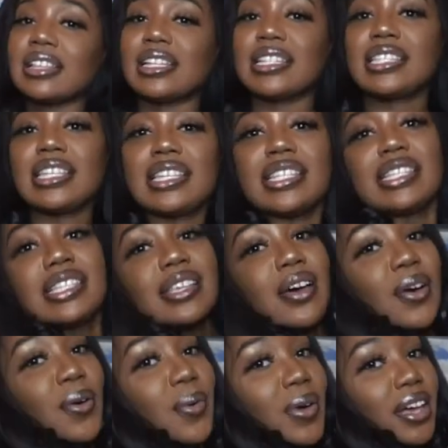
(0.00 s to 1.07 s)
this is
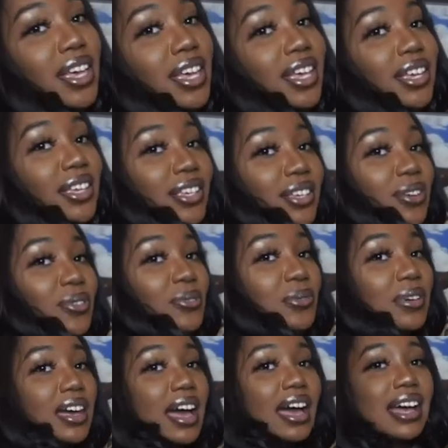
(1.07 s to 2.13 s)
so
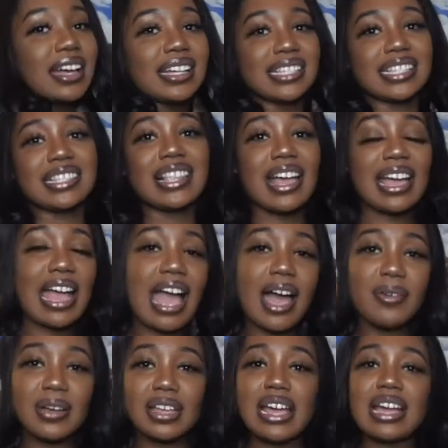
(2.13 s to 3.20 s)
cute, guys. Like,
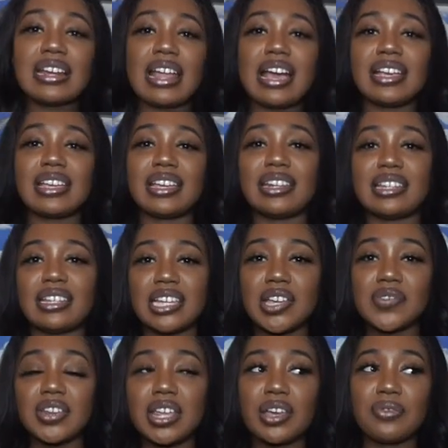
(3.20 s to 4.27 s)
how could I not get it?
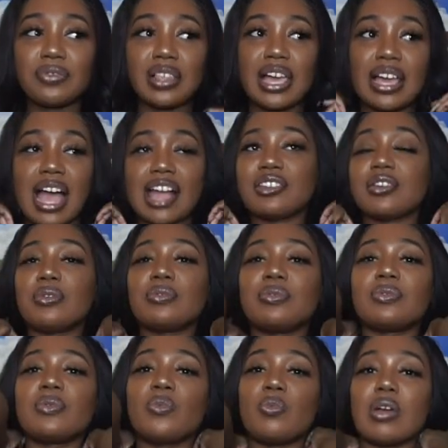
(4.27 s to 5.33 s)
Even if, like, I
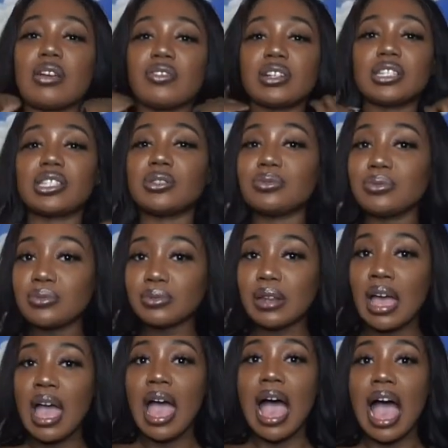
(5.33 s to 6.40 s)
don't wear it
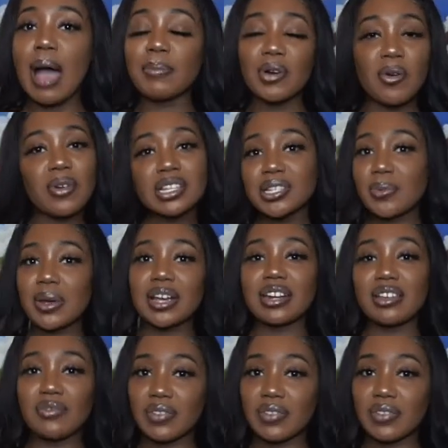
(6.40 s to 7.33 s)
soon, I'm going to wear it